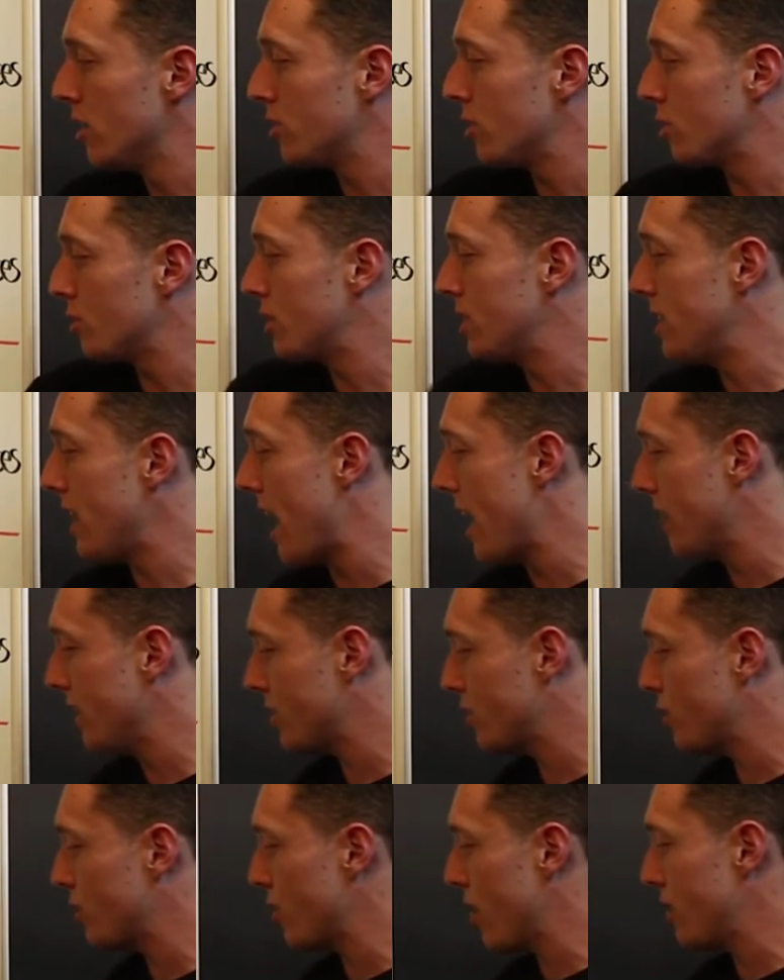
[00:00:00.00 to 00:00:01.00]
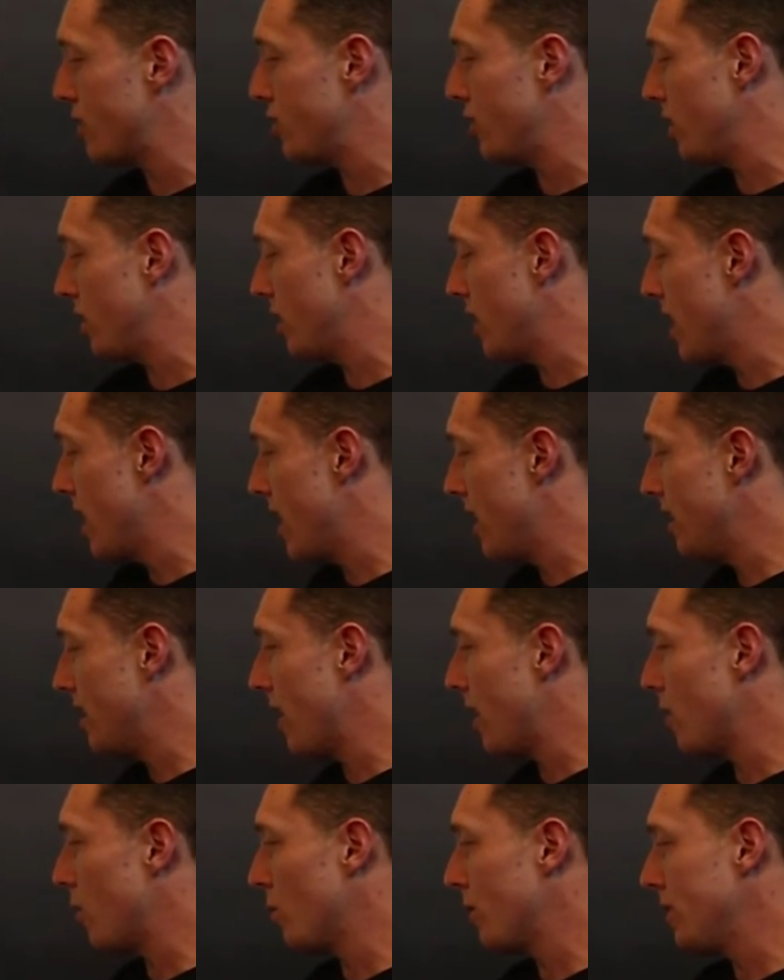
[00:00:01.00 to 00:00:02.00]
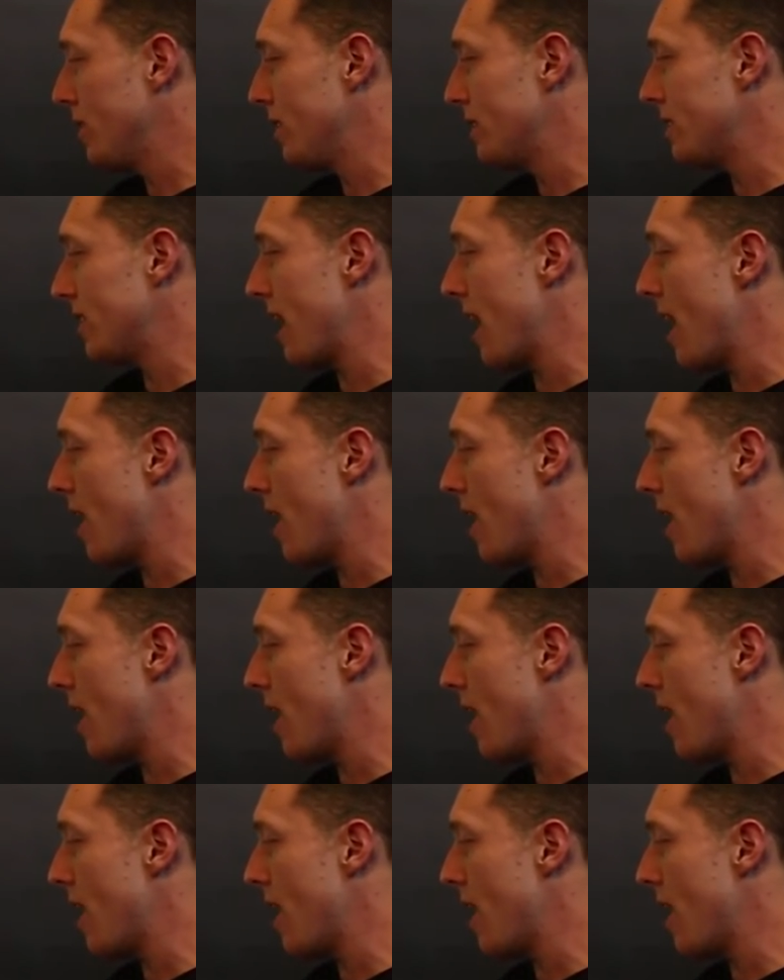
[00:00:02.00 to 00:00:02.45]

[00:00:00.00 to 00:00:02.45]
So static stretching, not only does it